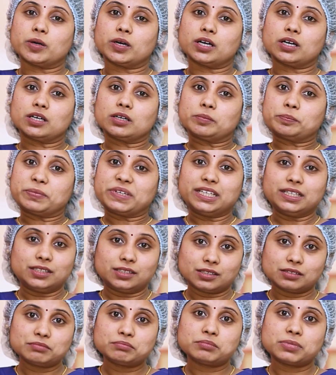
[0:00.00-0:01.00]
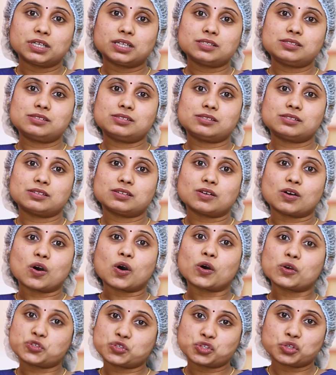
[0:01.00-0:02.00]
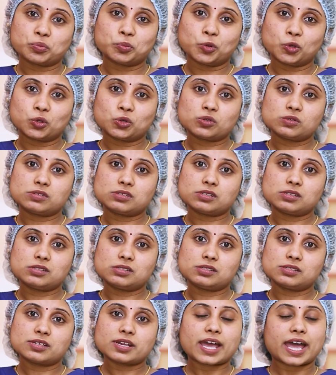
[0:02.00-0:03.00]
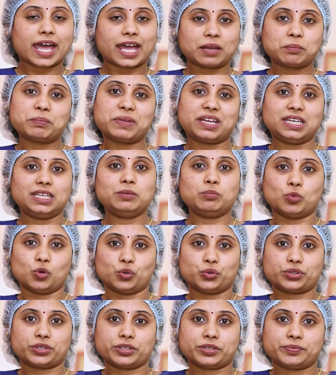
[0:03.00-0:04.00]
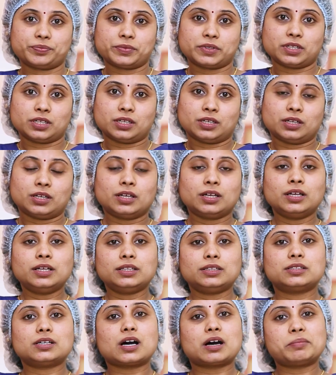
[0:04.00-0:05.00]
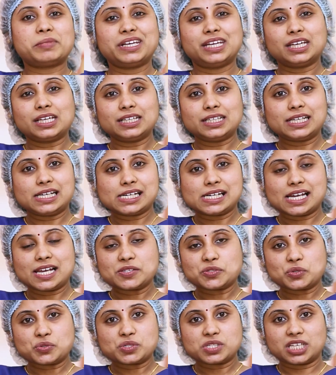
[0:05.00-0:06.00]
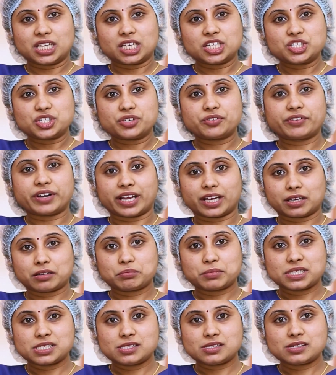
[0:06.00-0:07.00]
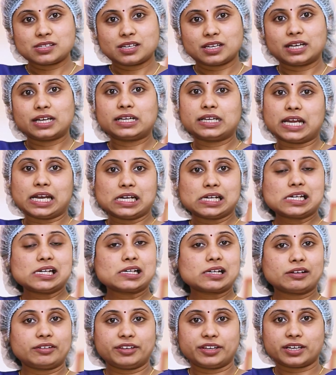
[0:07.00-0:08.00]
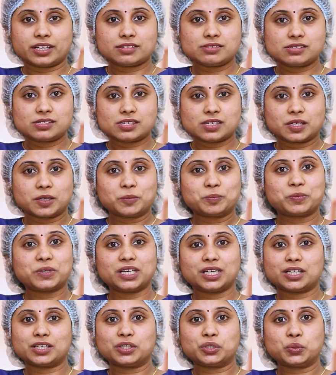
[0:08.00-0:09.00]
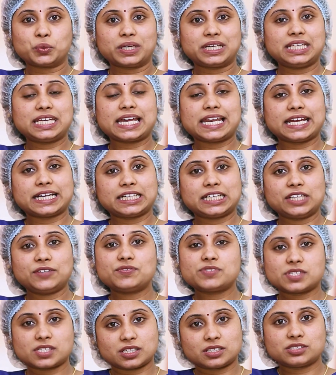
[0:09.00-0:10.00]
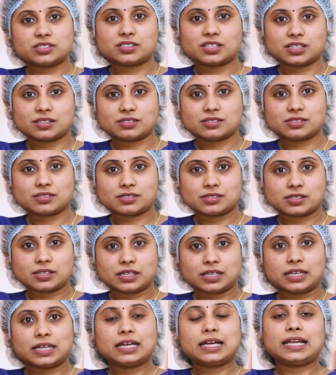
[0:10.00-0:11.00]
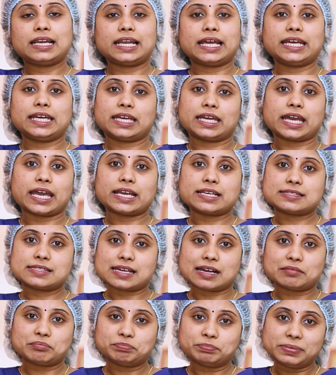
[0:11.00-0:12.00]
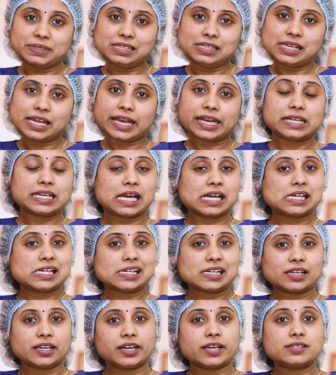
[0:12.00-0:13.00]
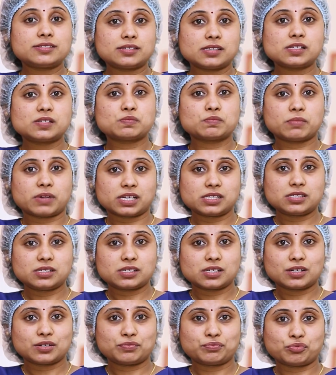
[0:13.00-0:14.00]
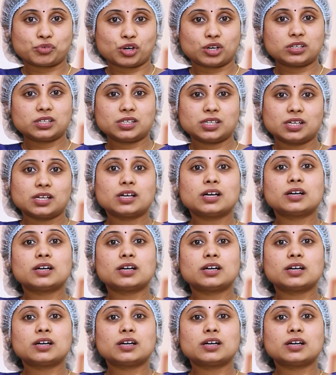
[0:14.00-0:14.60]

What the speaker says: preterm births, osteoporosis, and many more. The American Dental Association recommends dental clearance prior to any elective surgeries. Like example, a dental clearance is must for